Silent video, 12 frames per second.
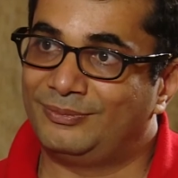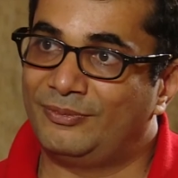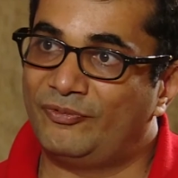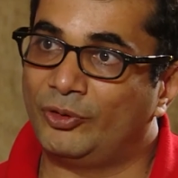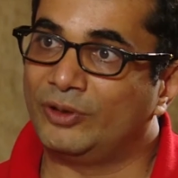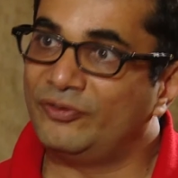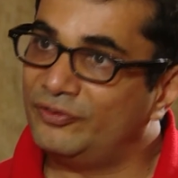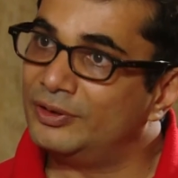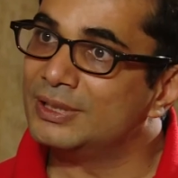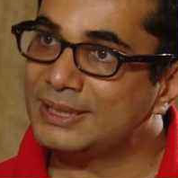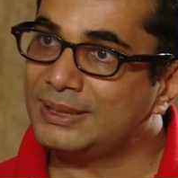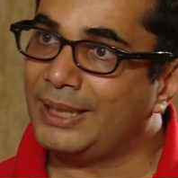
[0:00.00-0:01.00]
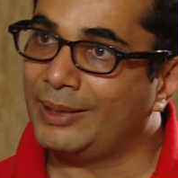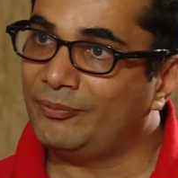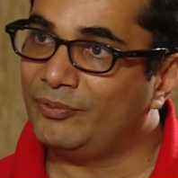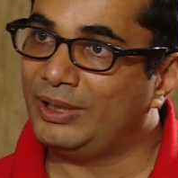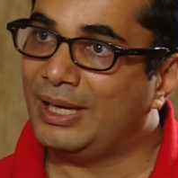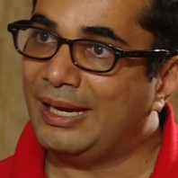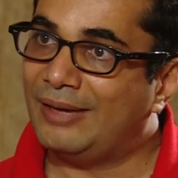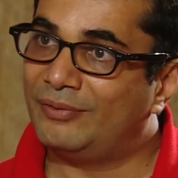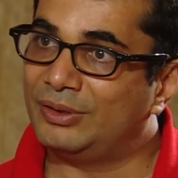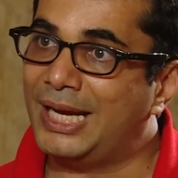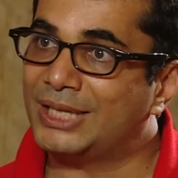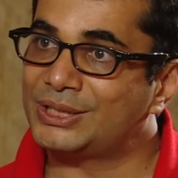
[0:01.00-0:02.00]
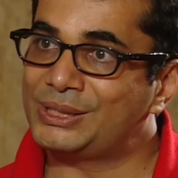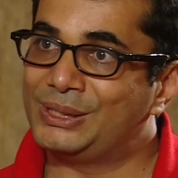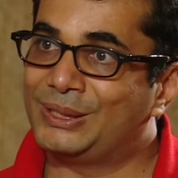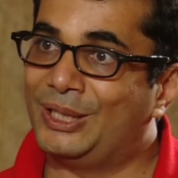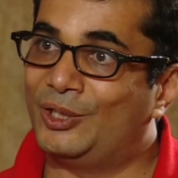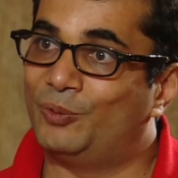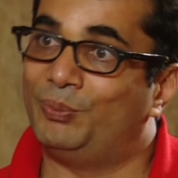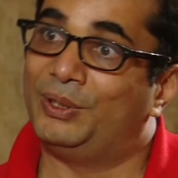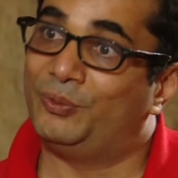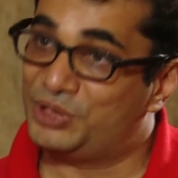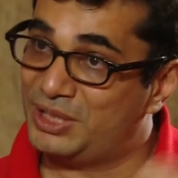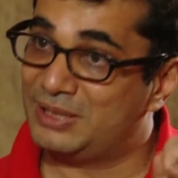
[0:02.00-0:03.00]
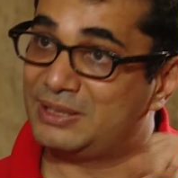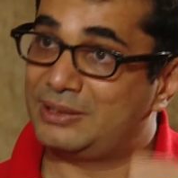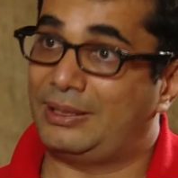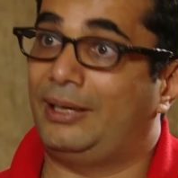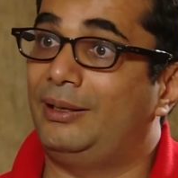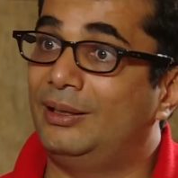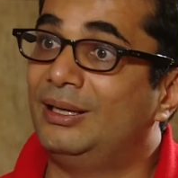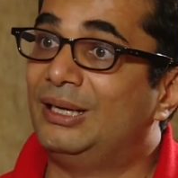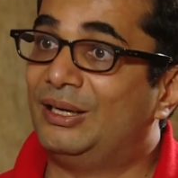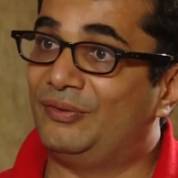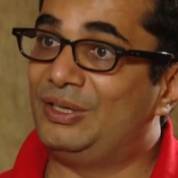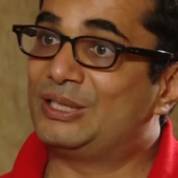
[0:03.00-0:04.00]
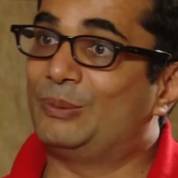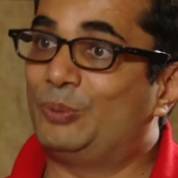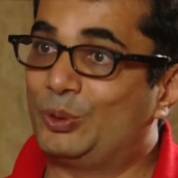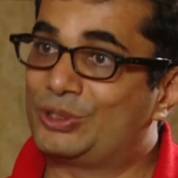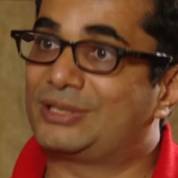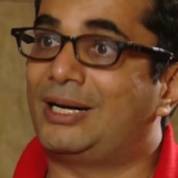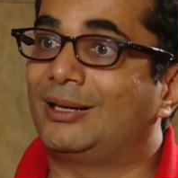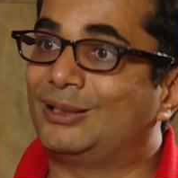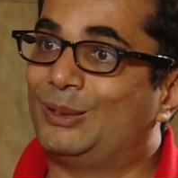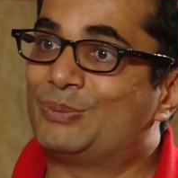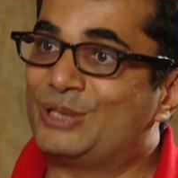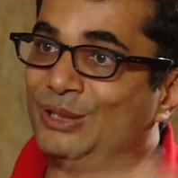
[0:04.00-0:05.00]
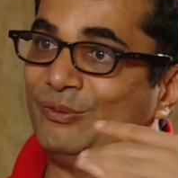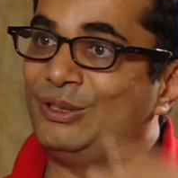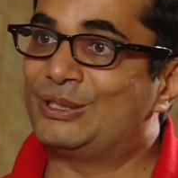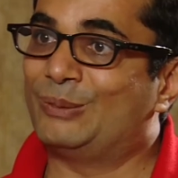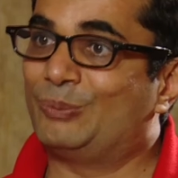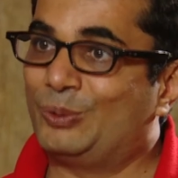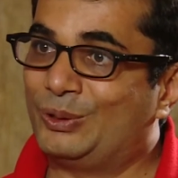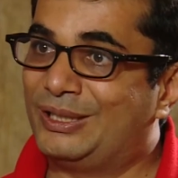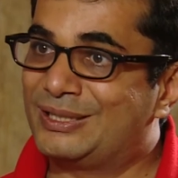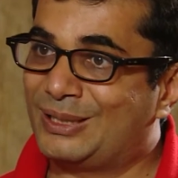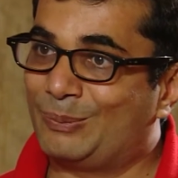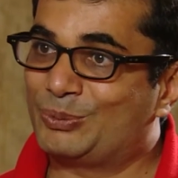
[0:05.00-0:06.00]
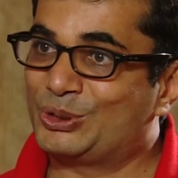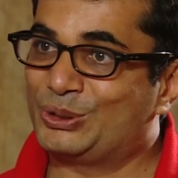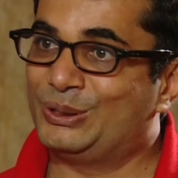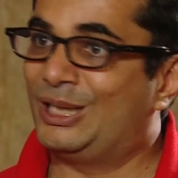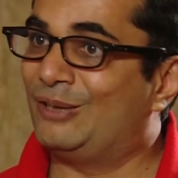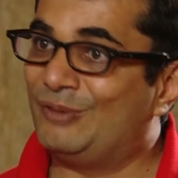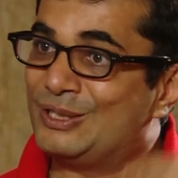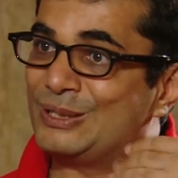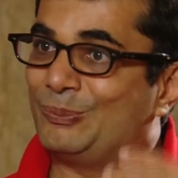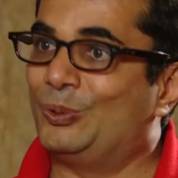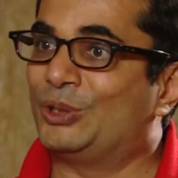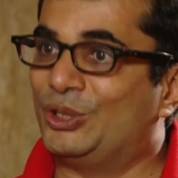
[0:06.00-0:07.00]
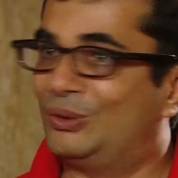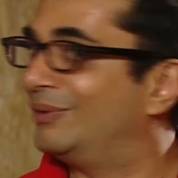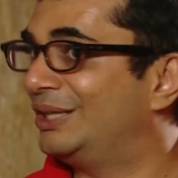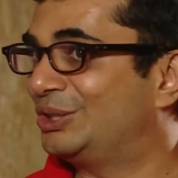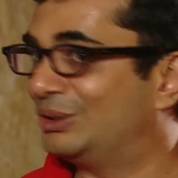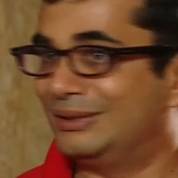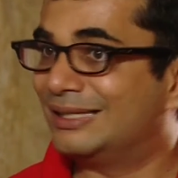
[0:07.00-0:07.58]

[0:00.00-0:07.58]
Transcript: For the first time, we have a national government which has said, we support startups and we support disruption and we support innovation.